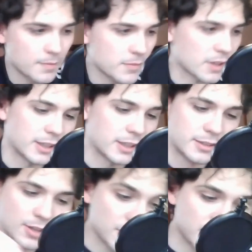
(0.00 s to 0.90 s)
Okay.
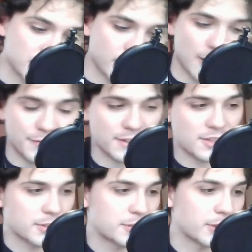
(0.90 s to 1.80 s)
And just to wrap things up
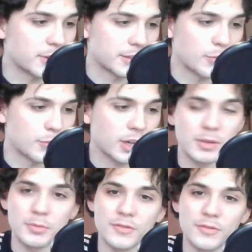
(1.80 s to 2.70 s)
really quickly, where can
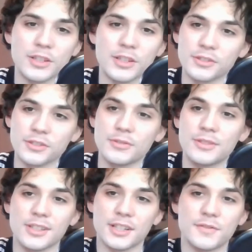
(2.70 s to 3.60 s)
people find you
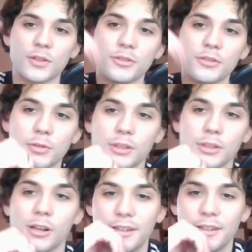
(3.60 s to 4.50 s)
/ follow you online?